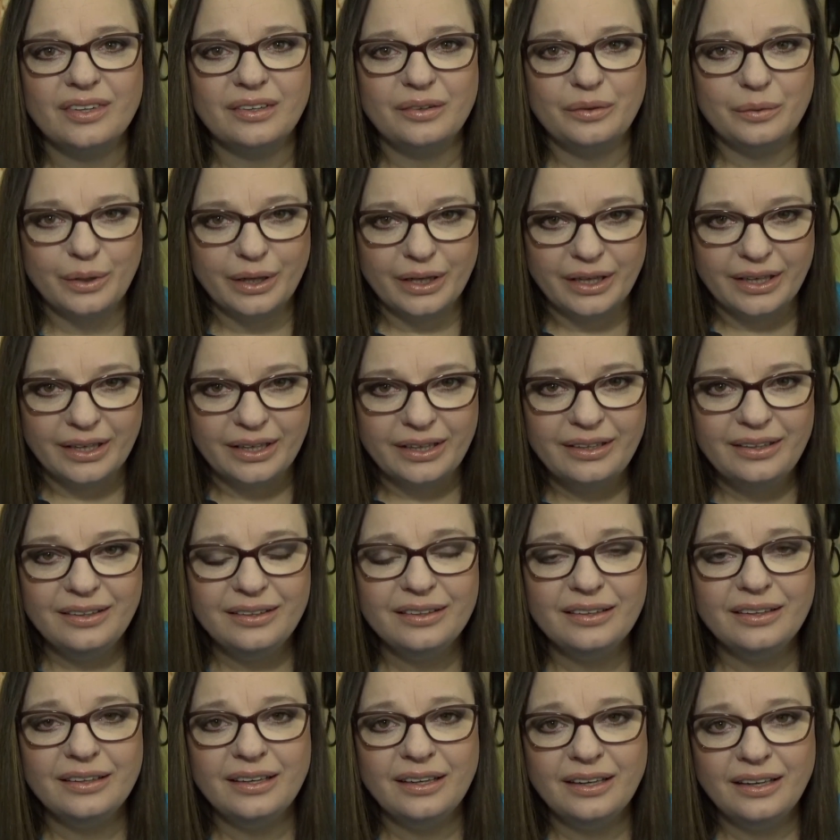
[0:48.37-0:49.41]
Okay.
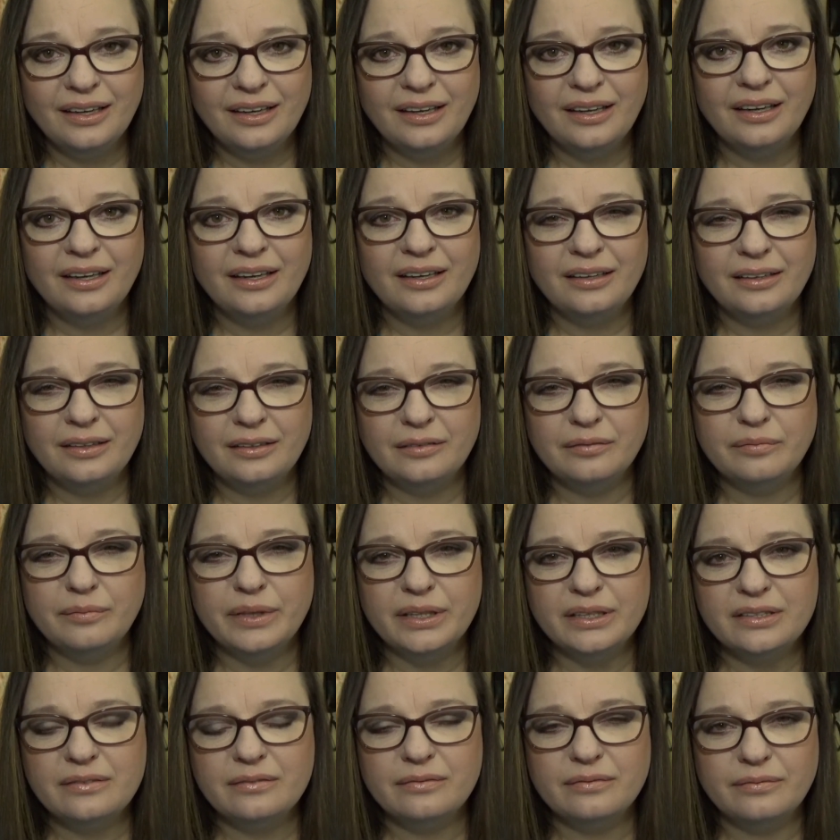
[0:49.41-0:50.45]
You're
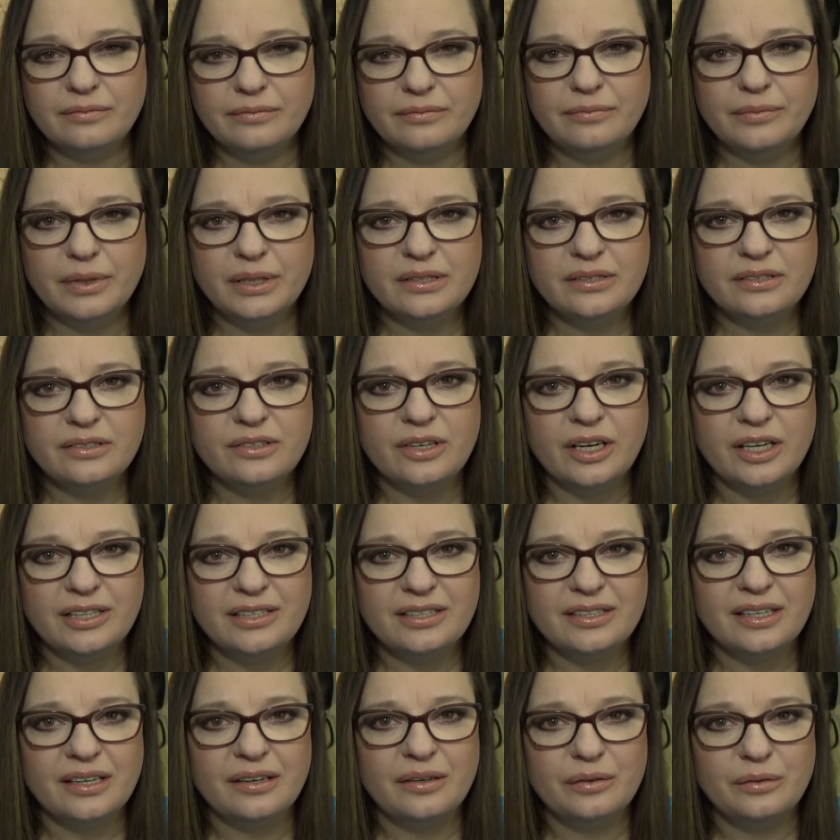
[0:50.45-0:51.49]
a bit
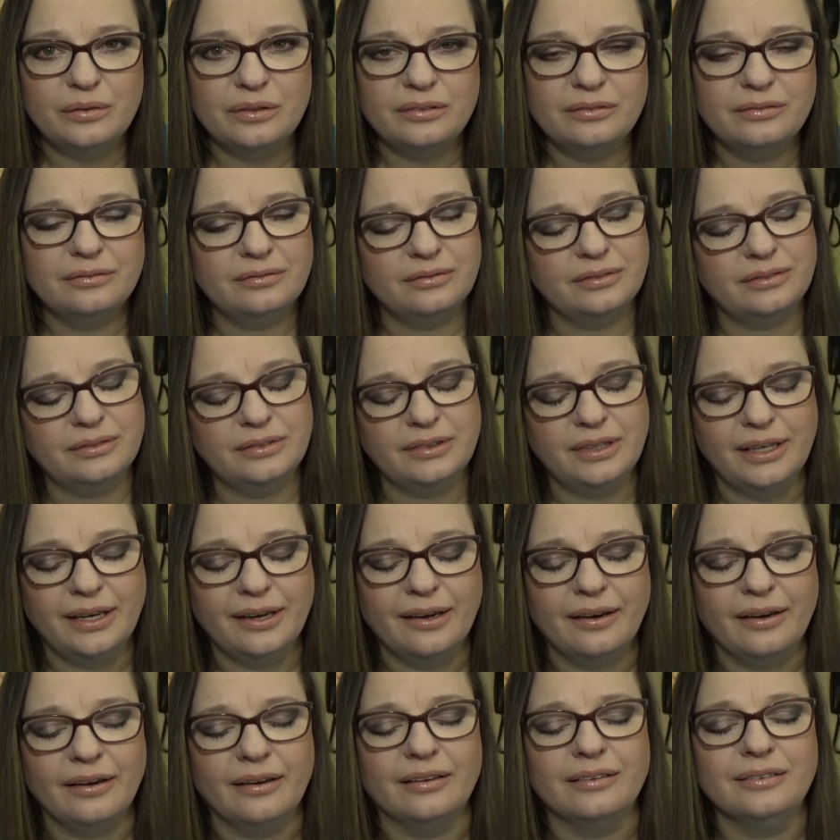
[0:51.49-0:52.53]
stressed out?
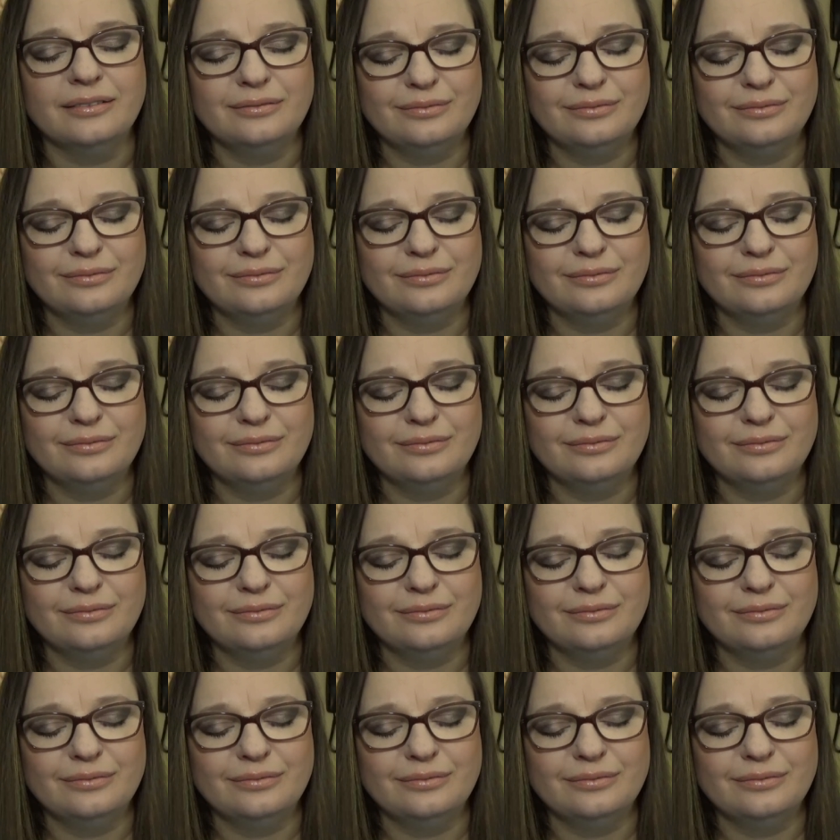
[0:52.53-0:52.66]
Yeah.